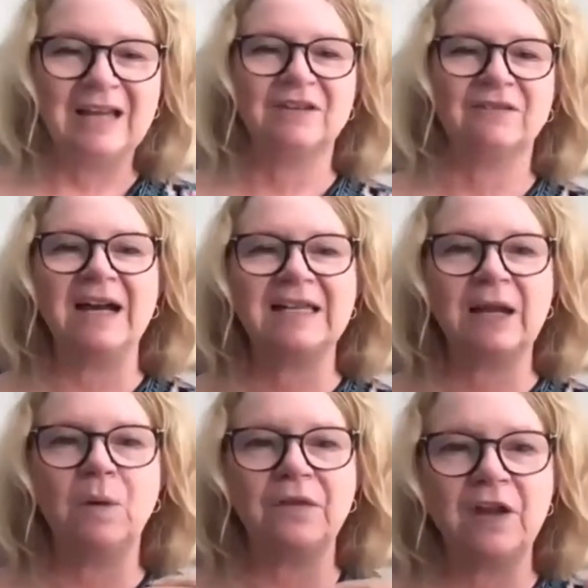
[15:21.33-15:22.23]
to find
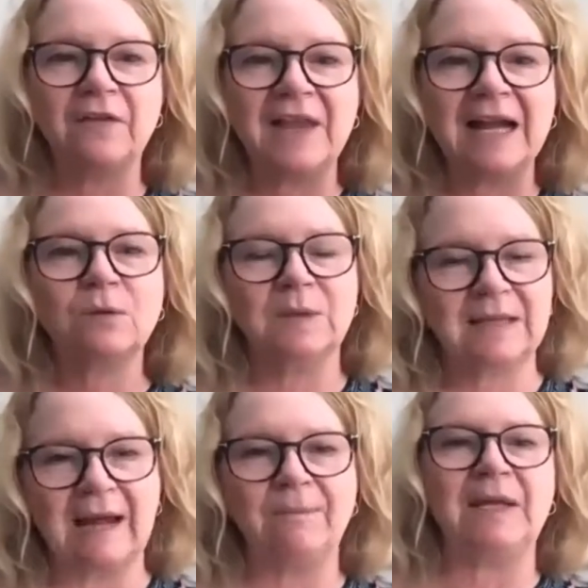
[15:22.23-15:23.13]
out whether or not that's
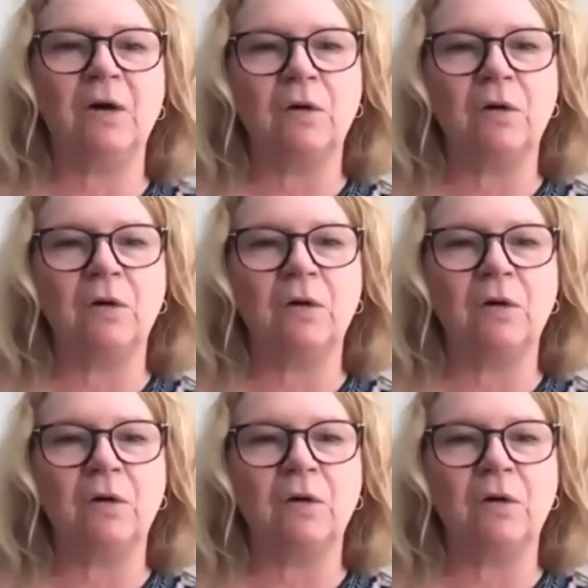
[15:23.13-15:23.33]
what's happening,